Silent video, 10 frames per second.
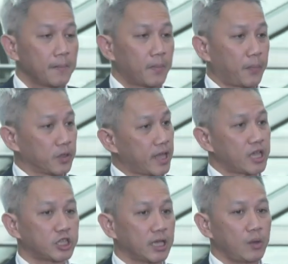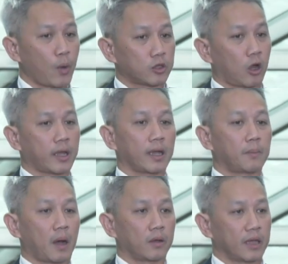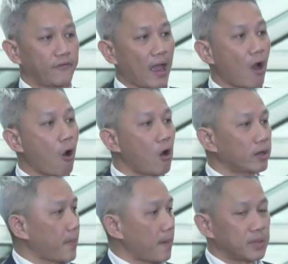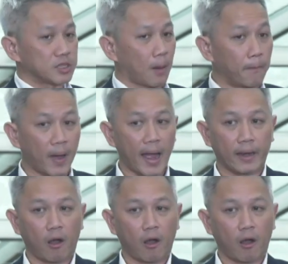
but potentially we're talking about if all the members combine,